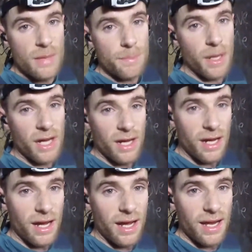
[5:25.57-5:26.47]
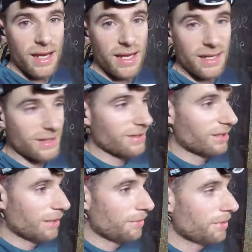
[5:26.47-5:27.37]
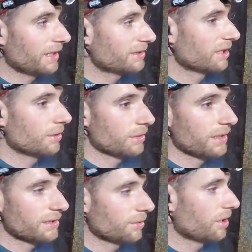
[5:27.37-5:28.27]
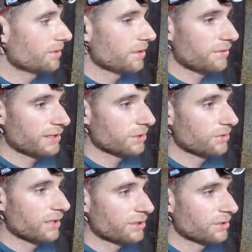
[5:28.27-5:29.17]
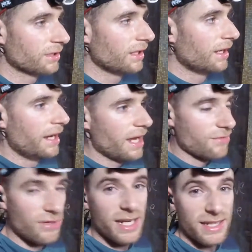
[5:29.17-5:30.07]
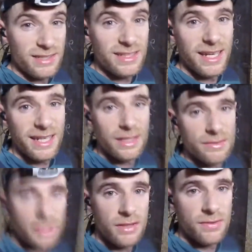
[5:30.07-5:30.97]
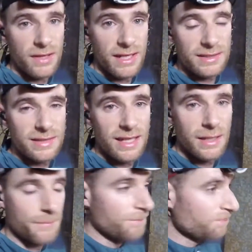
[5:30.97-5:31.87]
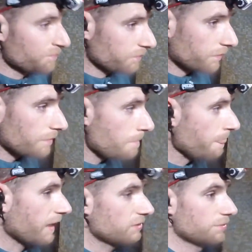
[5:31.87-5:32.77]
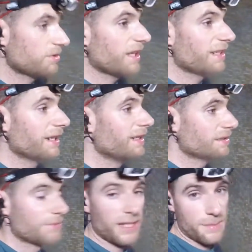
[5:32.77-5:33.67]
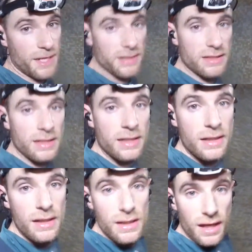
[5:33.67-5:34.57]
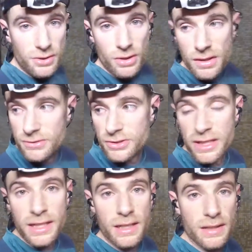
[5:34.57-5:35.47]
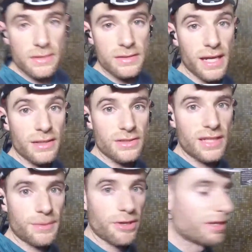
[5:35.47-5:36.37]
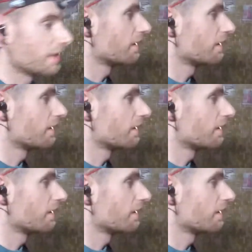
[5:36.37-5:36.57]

But like a couple of weeks ago when I went to the threshold session, it really does take it out of you for the next day. So I'm just taking it easy, I'm just getting the miles in. I don't overtrain. So yeah, just keep going.